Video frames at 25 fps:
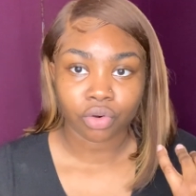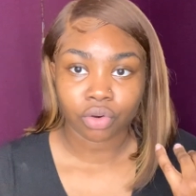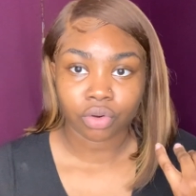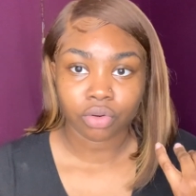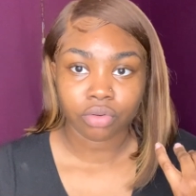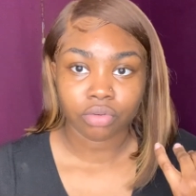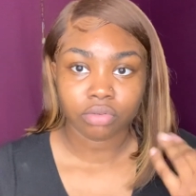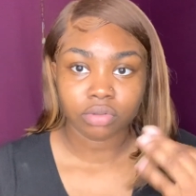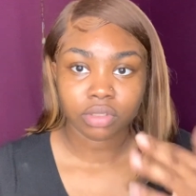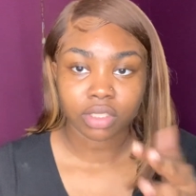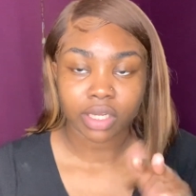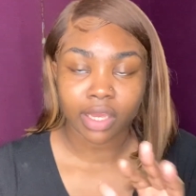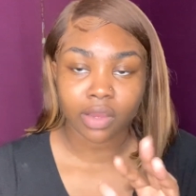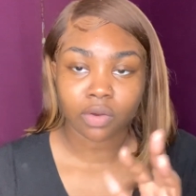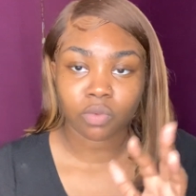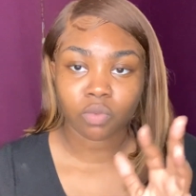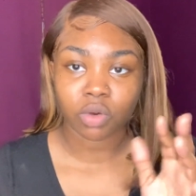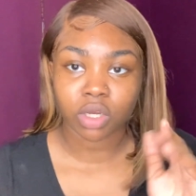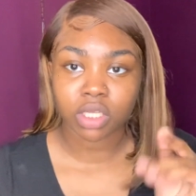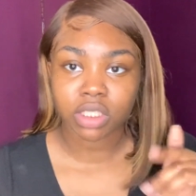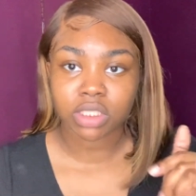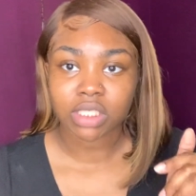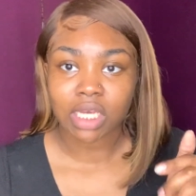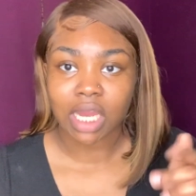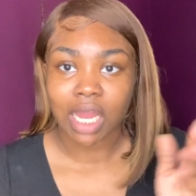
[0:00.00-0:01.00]
Like once
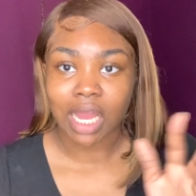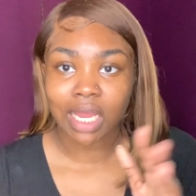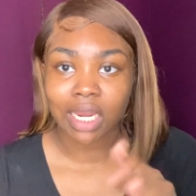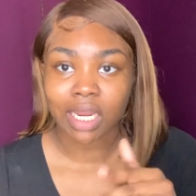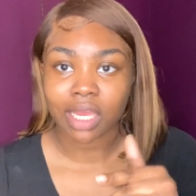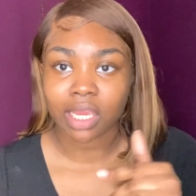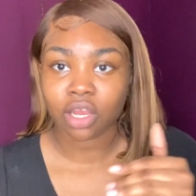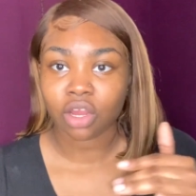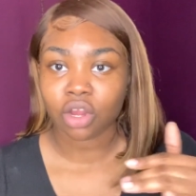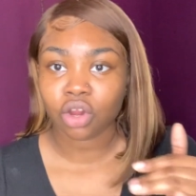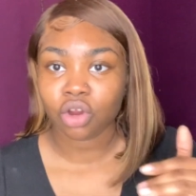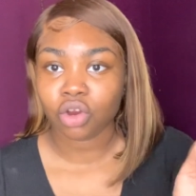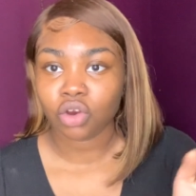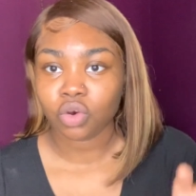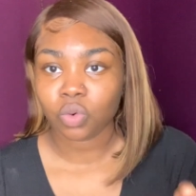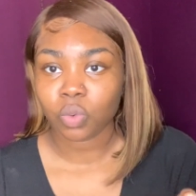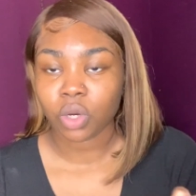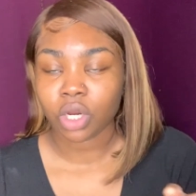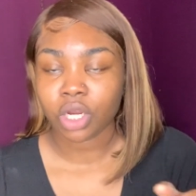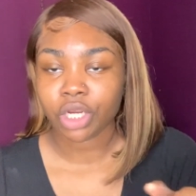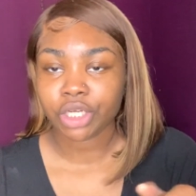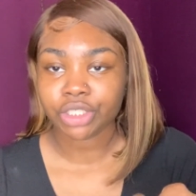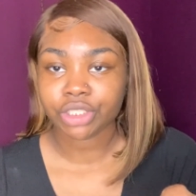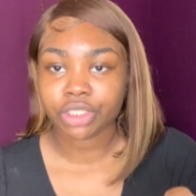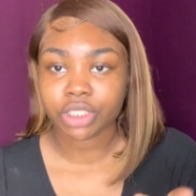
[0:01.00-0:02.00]
I like
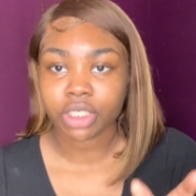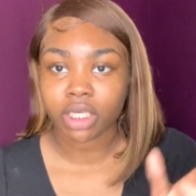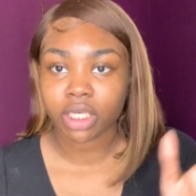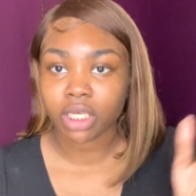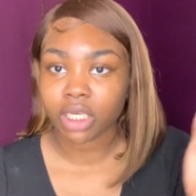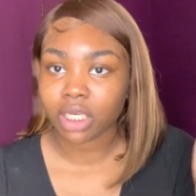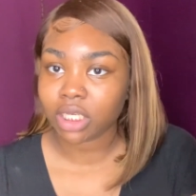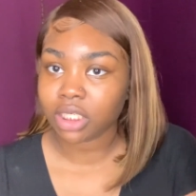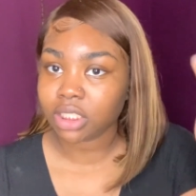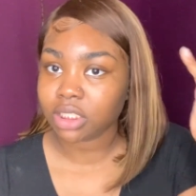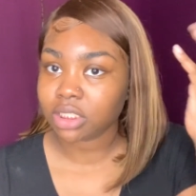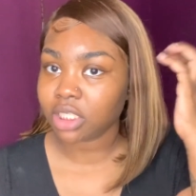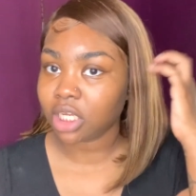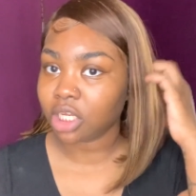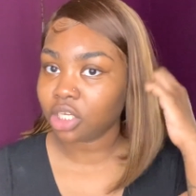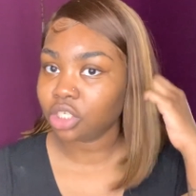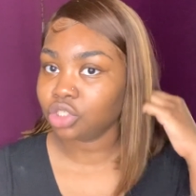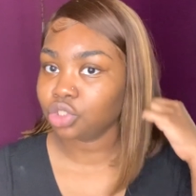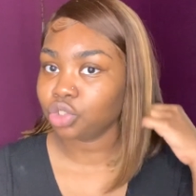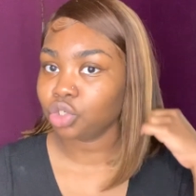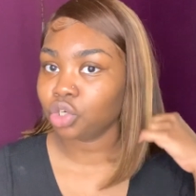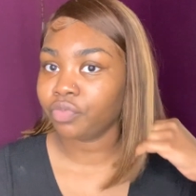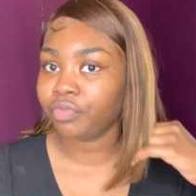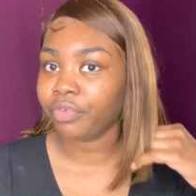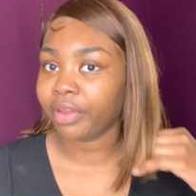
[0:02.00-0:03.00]
co-washed it, it stayed
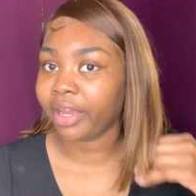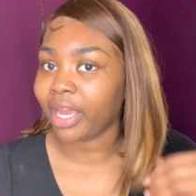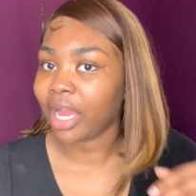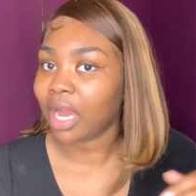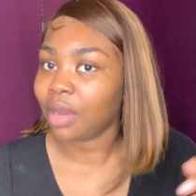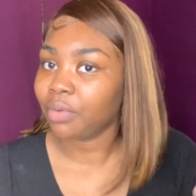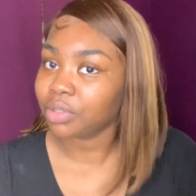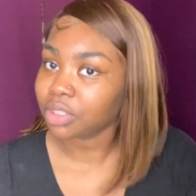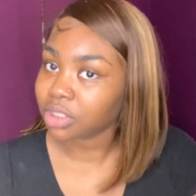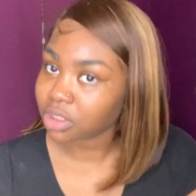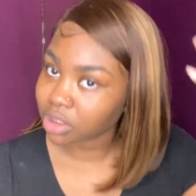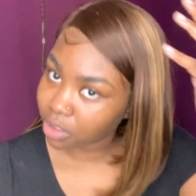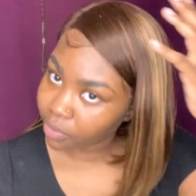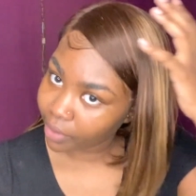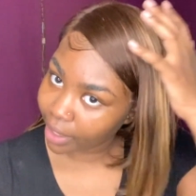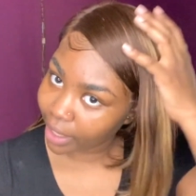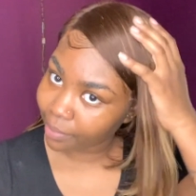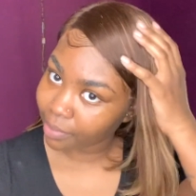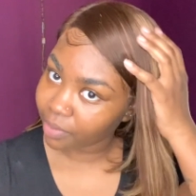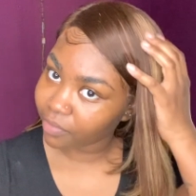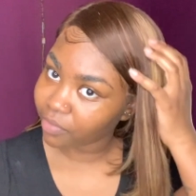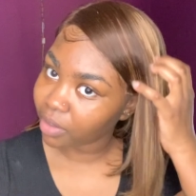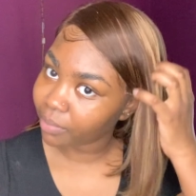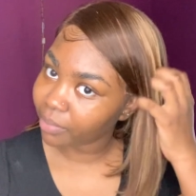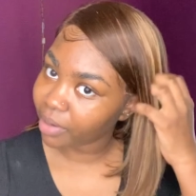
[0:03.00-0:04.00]
soft. Like I was still able to run
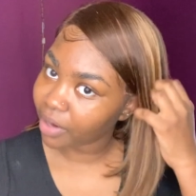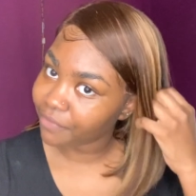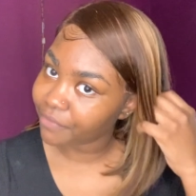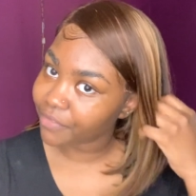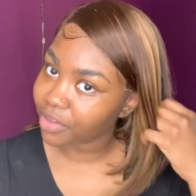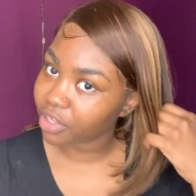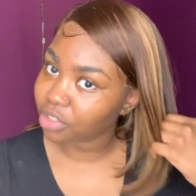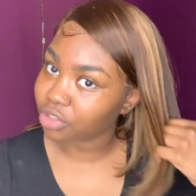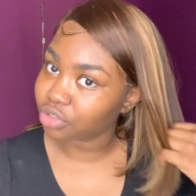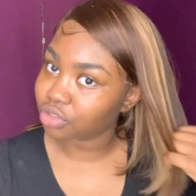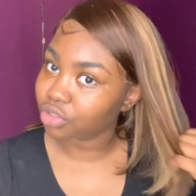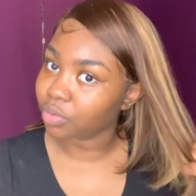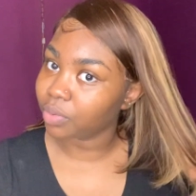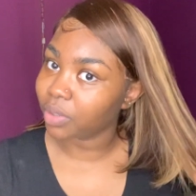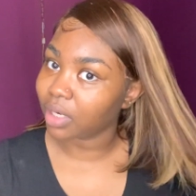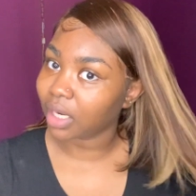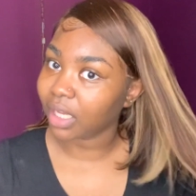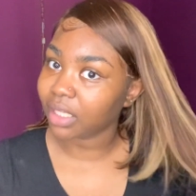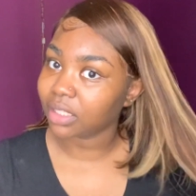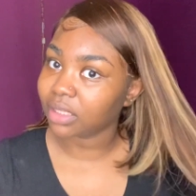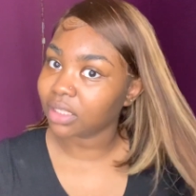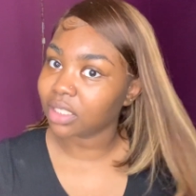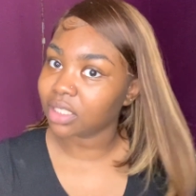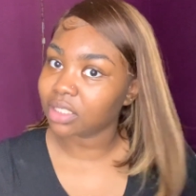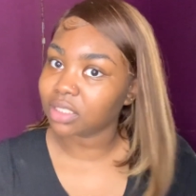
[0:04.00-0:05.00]
my fingers through it like
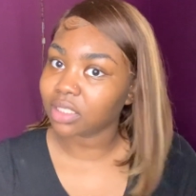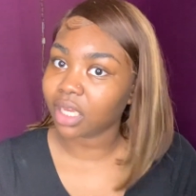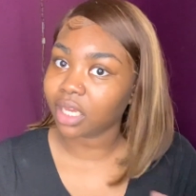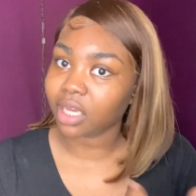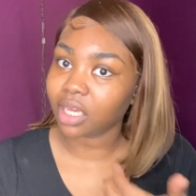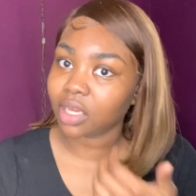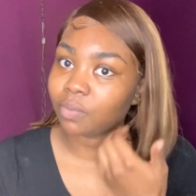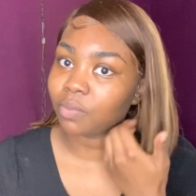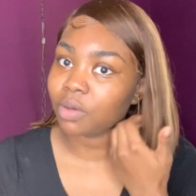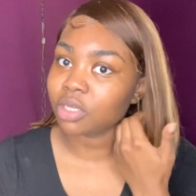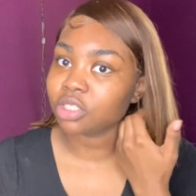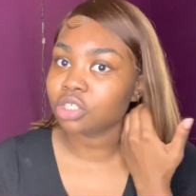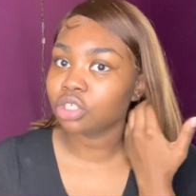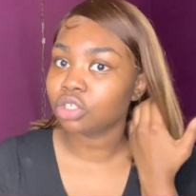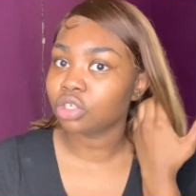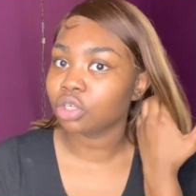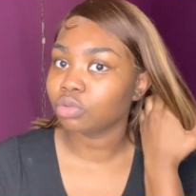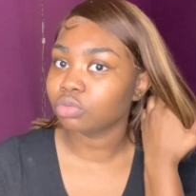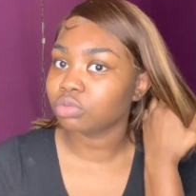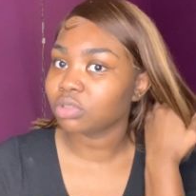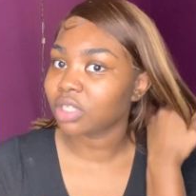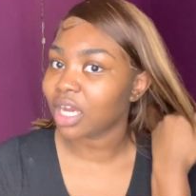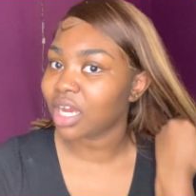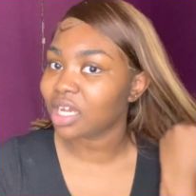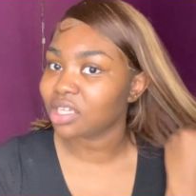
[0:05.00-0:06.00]
this. Like it wasn't no
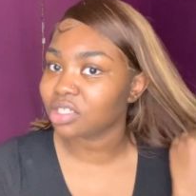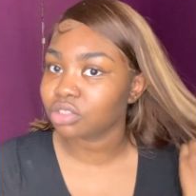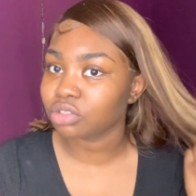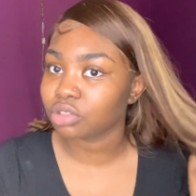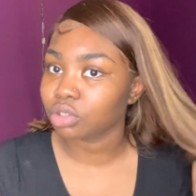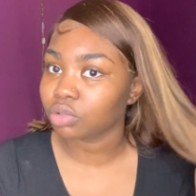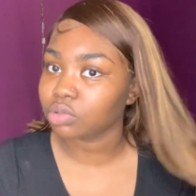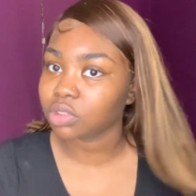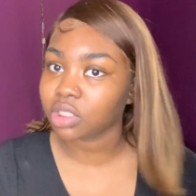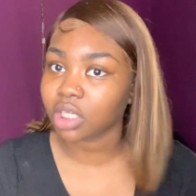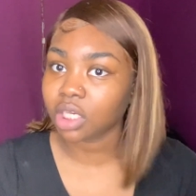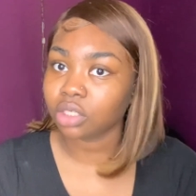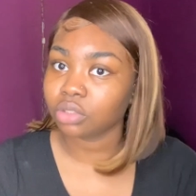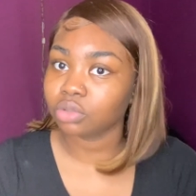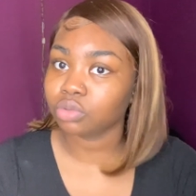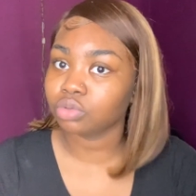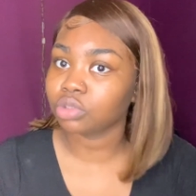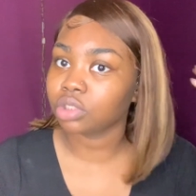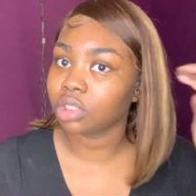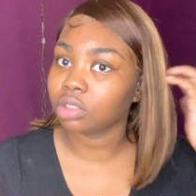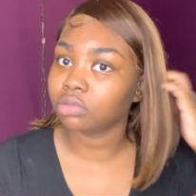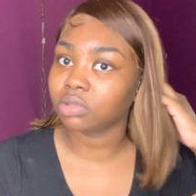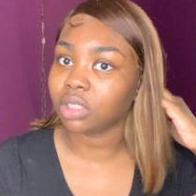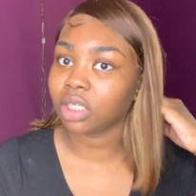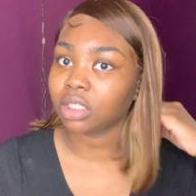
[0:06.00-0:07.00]
knots, no tangles, no
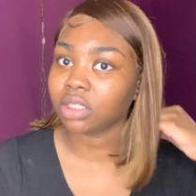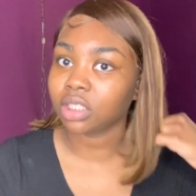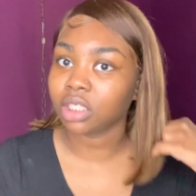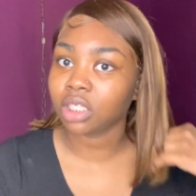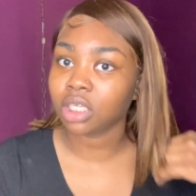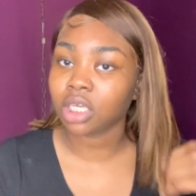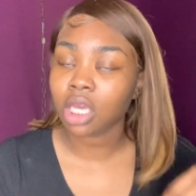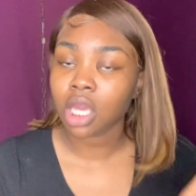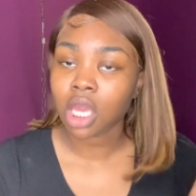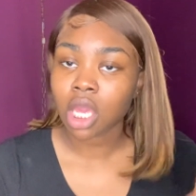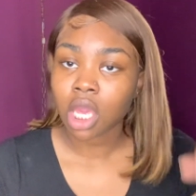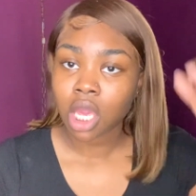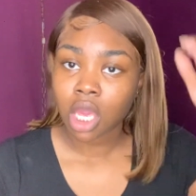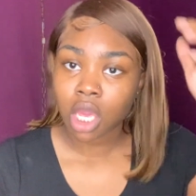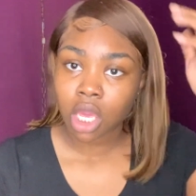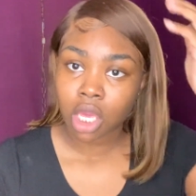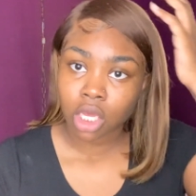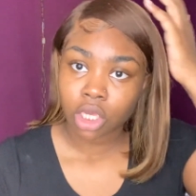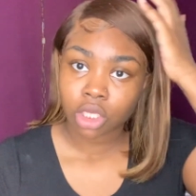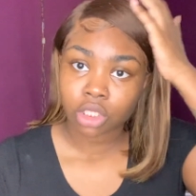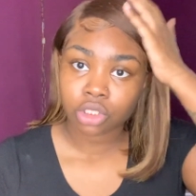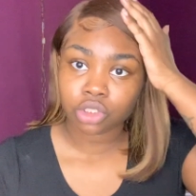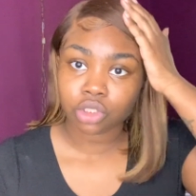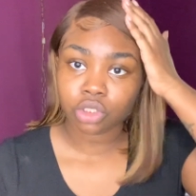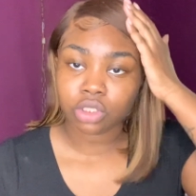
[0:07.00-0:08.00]
nothing.
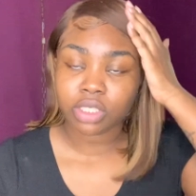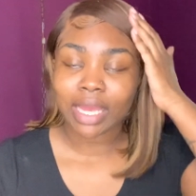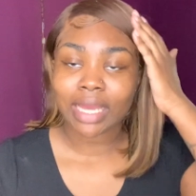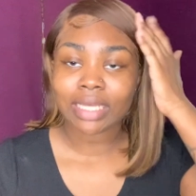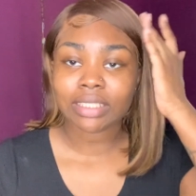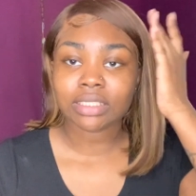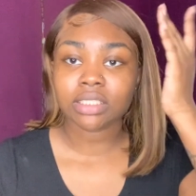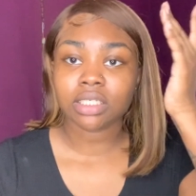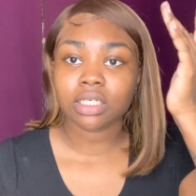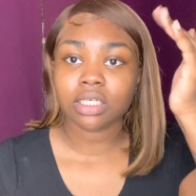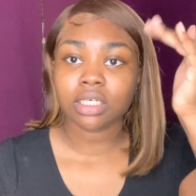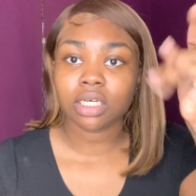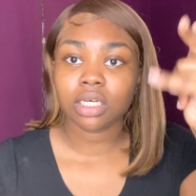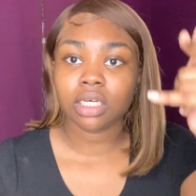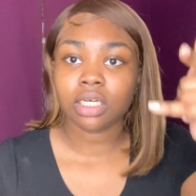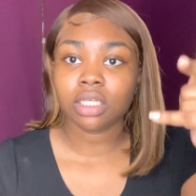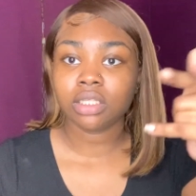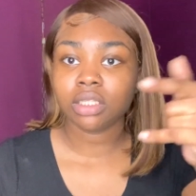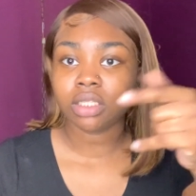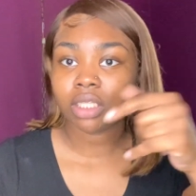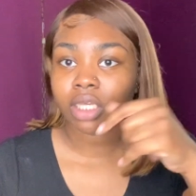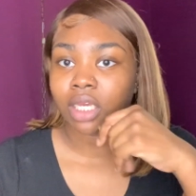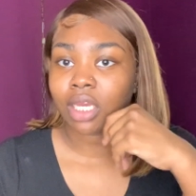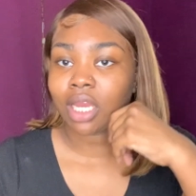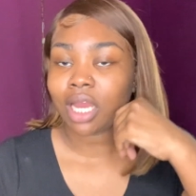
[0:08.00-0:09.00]
So that's a
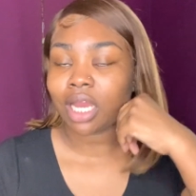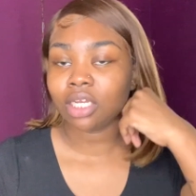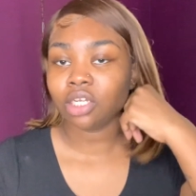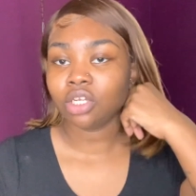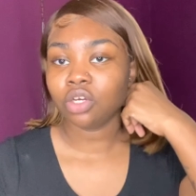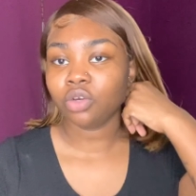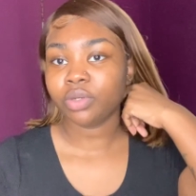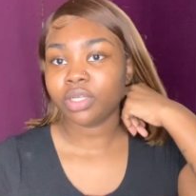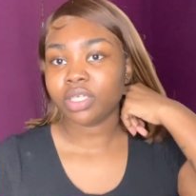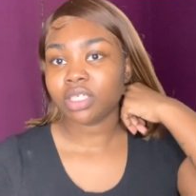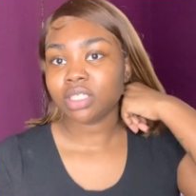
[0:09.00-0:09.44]
thing I noticed.